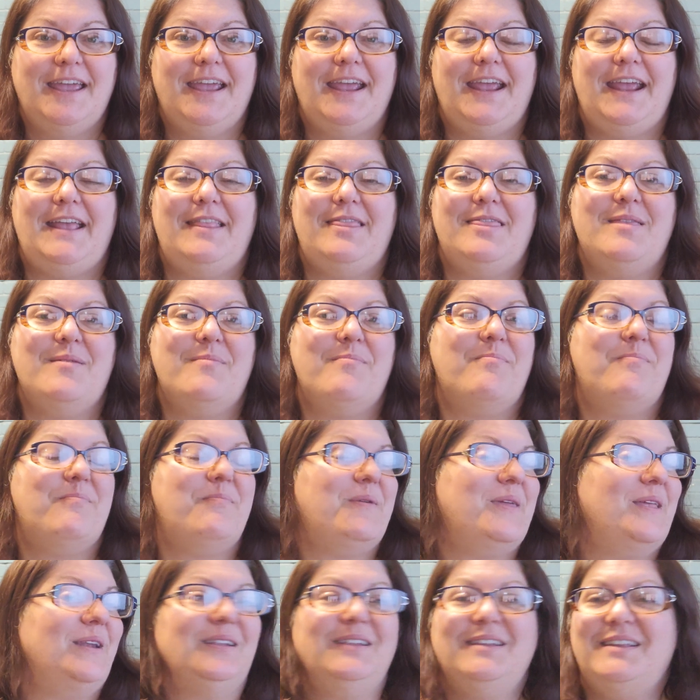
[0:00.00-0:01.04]
in the
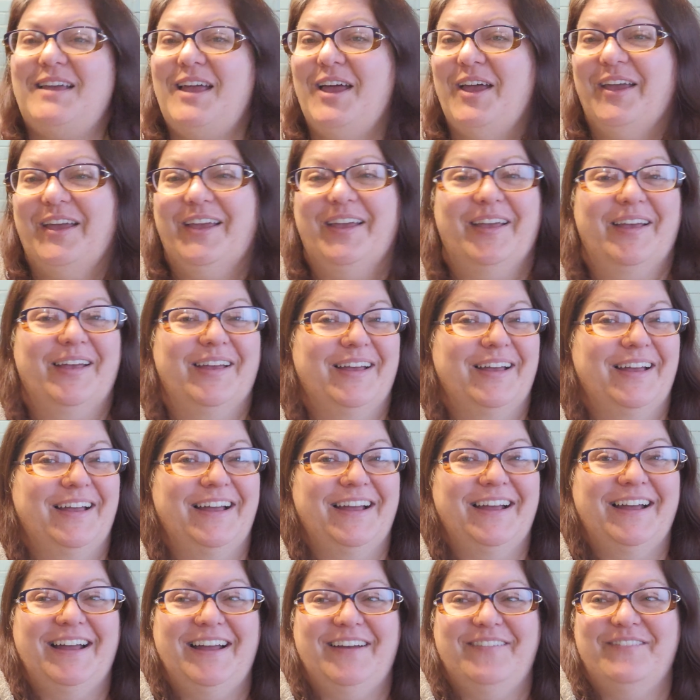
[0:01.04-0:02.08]
middle
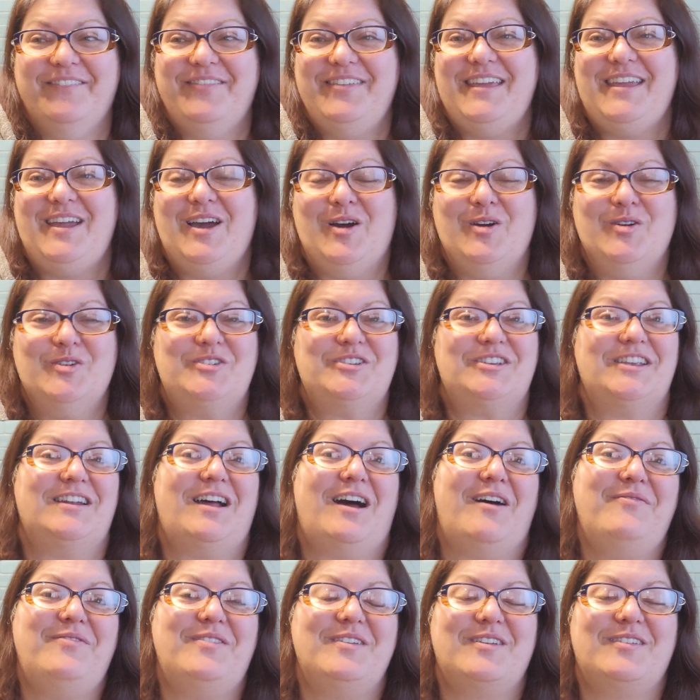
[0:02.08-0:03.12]
of the ocean
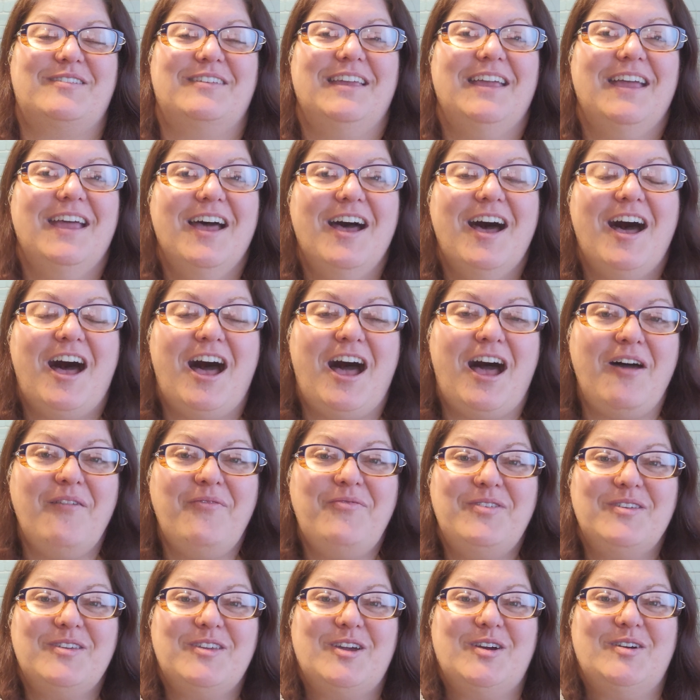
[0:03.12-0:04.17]
off
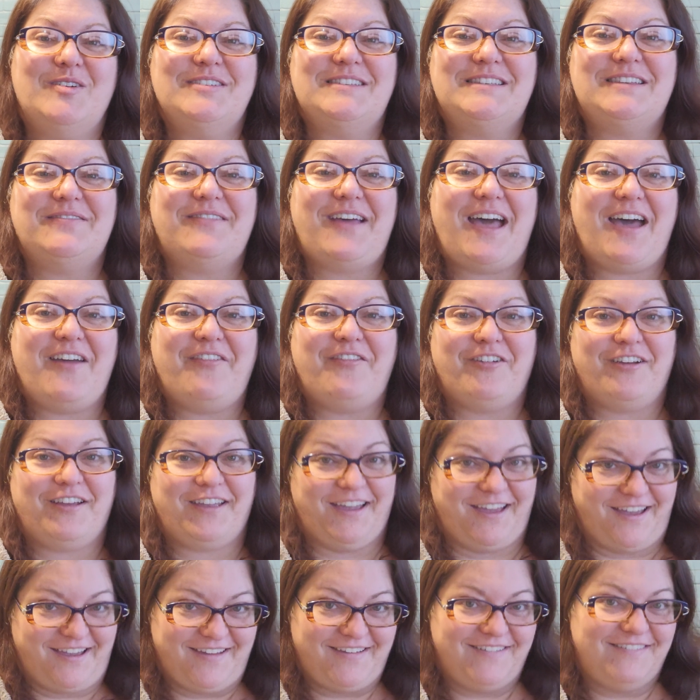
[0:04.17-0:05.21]
the coast of
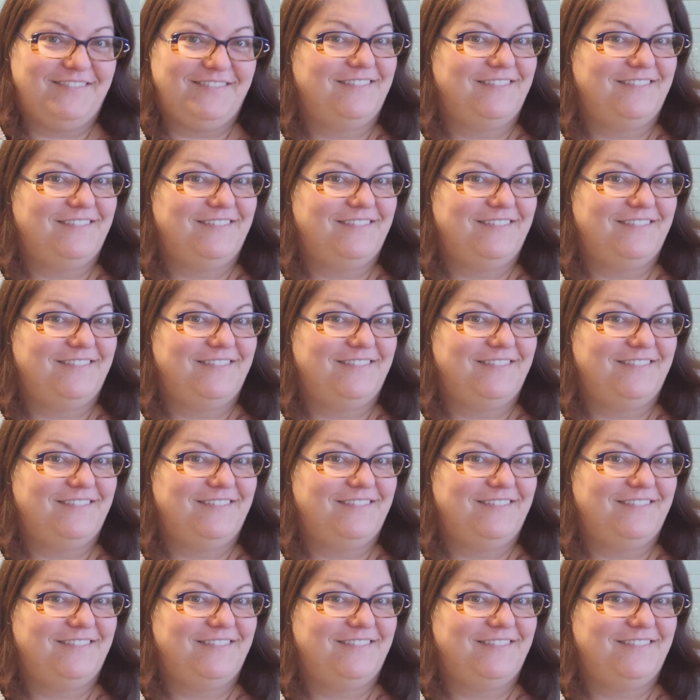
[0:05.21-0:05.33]
Africa.